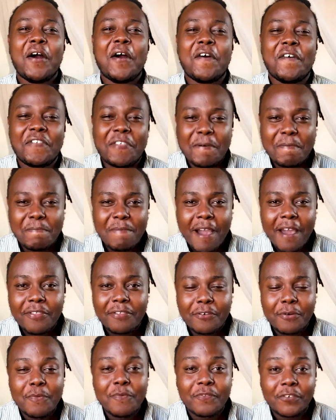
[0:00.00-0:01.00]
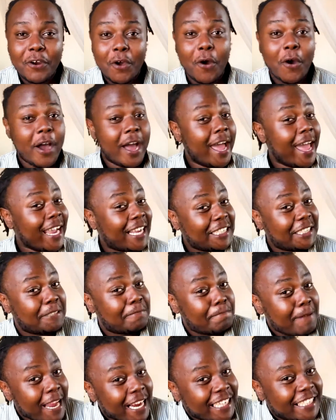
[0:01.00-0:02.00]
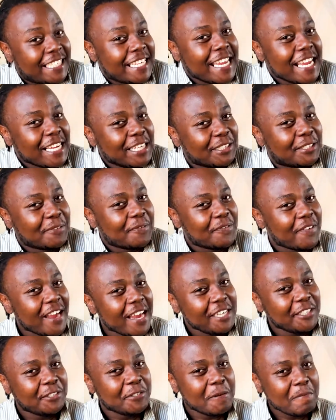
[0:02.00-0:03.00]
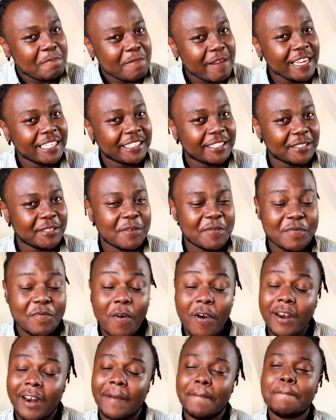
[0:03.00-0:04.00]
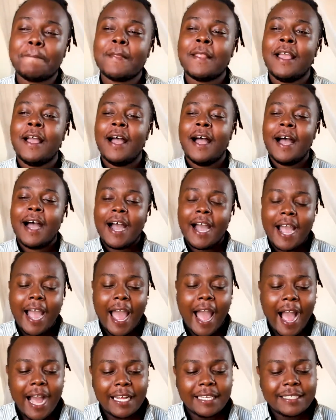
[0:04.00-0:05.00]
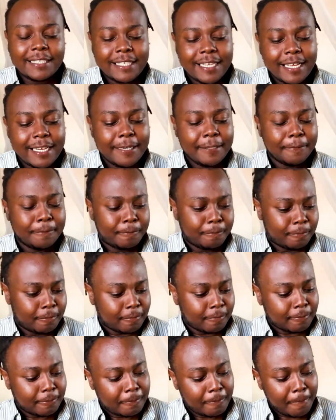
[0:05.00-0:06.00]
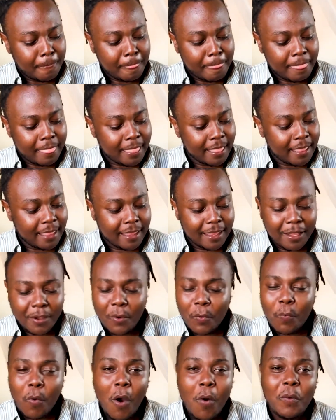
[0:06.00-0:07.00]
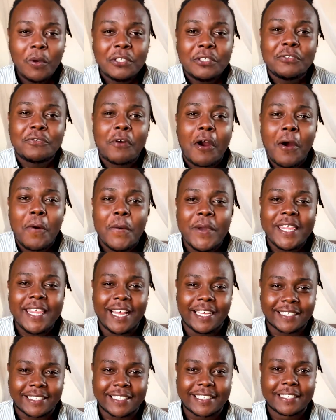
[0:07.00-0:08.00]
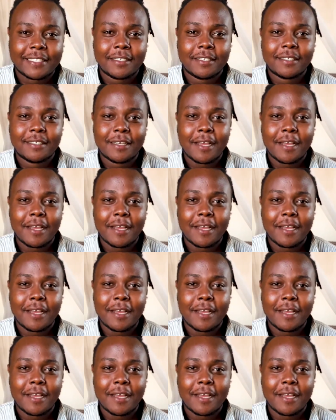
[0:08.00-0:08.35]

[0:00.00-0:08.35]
of the bathroom floor, expecting to find your basin of water. As in, what was wrong with us?